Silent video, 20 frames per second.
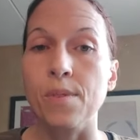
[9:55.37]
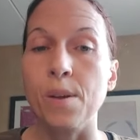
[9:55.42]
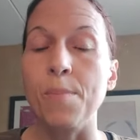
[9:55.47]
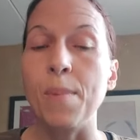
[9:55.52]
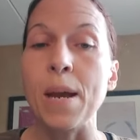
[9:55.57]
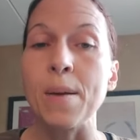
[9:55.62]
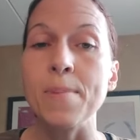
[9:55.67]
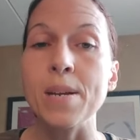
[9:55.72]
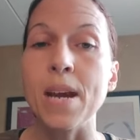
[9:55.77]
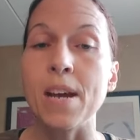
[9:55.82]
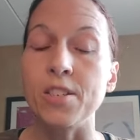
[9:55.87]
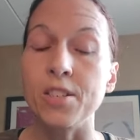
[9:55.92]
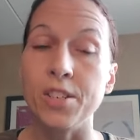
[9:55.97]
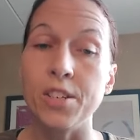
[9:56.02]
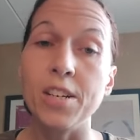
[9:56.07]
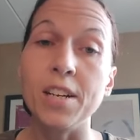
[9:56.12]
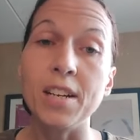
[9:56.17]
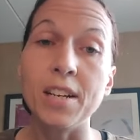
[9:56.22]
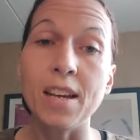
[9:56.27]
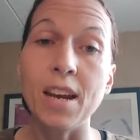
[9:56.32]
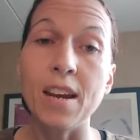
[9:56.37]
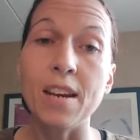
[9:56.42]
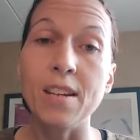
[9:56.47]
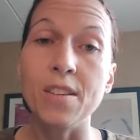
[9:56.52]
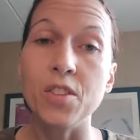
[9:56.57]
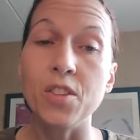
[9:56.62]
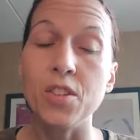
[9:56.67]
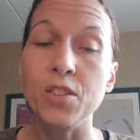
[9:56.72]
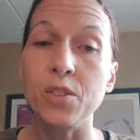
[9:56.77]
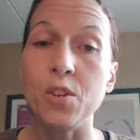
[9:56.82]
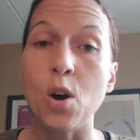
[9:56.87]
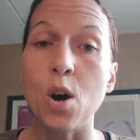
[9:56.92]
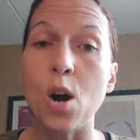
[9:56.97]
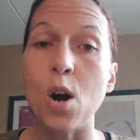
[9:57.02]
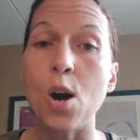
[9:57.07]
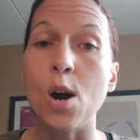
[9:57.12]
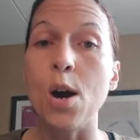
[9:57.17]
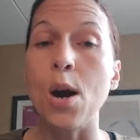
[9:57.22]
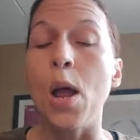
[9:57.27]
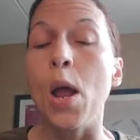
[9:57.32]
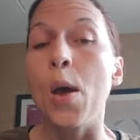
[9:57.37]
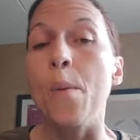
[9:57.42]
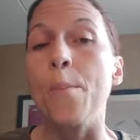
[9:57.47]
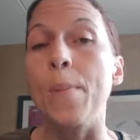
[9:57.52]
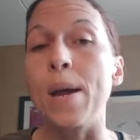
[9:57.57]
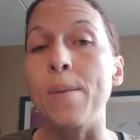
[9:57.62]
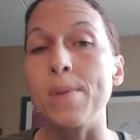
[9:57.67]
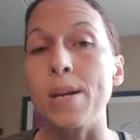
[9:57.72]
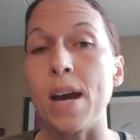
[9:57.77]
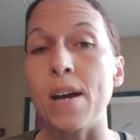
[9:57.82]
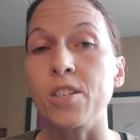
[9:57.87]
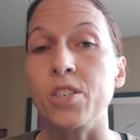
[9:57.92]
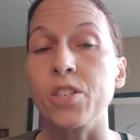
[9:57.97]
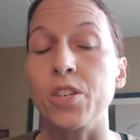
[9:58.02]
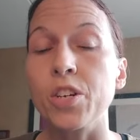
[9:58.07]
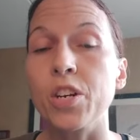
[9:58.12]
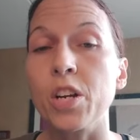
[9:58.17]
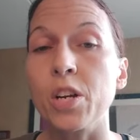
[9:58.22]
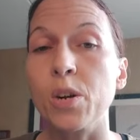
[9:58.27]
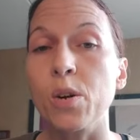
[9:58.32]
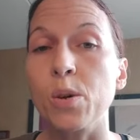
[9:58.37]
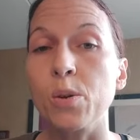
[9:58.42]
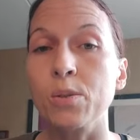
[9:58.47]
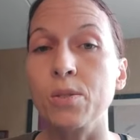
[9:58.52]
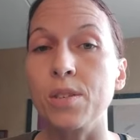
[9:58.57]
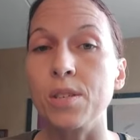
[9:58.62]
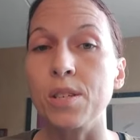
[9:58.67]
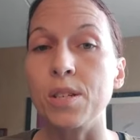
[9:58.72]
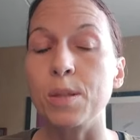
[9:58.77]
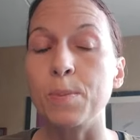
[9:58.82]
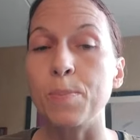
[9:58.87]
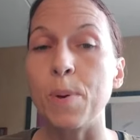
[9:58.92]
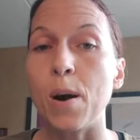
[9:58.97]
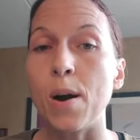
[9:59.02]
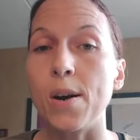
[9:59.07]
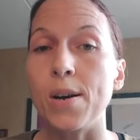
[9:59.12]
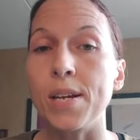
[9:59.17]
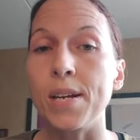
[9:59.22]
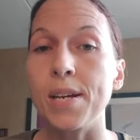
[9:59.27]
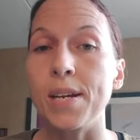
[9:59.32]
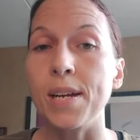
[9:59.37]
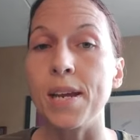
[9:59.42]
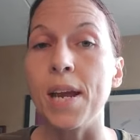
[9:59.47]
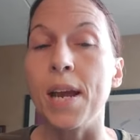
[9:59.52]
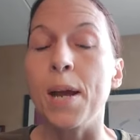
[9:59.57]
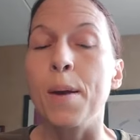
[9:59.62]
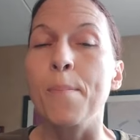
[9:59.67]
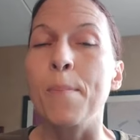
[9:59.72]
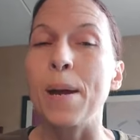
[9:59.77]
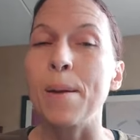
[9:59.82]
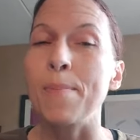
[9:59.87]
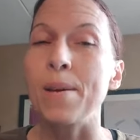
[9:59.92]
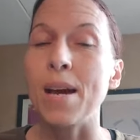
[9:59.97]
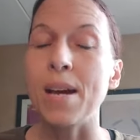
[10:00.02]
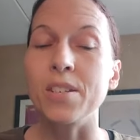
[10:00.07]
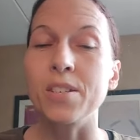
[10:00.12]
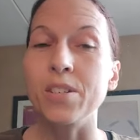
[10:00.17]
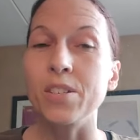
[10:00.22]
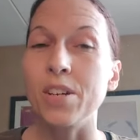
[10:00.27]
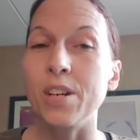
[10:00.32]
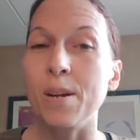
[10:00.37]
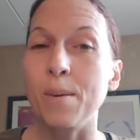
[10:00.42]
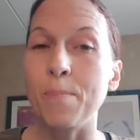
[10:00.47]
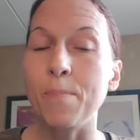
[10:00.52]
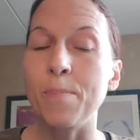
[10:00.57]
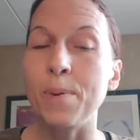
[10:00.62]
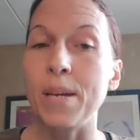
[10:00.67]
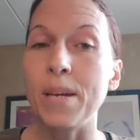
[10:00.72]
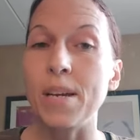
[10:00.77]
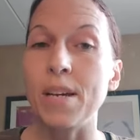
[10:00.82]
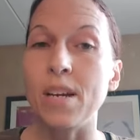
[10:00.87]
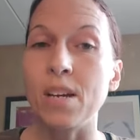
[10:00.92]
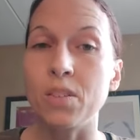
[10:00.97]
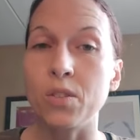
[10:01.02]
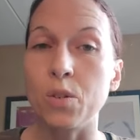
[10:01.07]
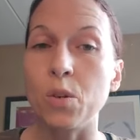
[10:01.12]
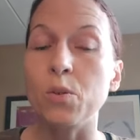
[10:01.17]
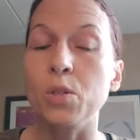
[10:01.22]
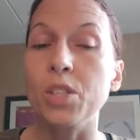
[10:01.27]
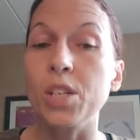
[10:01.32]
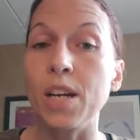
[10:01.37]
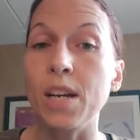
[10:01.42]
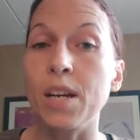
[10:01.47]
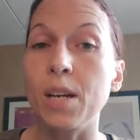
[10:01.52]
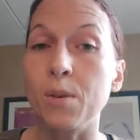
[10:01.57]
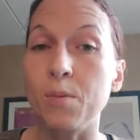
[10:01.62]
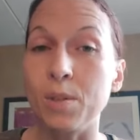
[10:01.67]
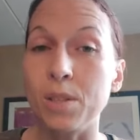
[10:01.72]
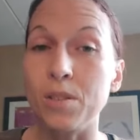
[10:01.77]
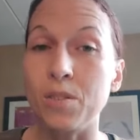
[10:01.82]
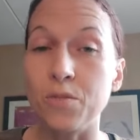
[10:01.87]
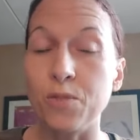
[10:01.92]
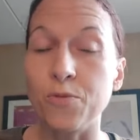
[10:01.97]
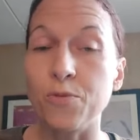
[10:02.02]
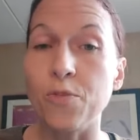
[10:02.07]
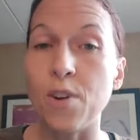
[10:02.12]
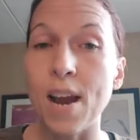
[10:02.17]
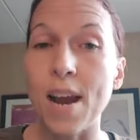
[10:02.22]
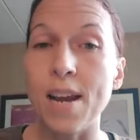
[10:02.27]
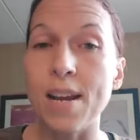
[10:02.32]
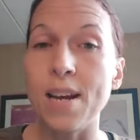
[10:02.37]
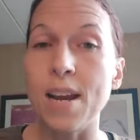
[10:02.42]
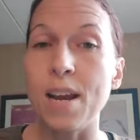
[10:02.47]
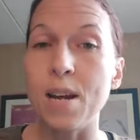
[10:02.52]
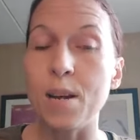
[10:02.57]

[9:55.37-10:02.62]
Maybe I shouldn't get in this car. Maybe I shouldn't go to this party. Maybe I shouldn't be associating with this friend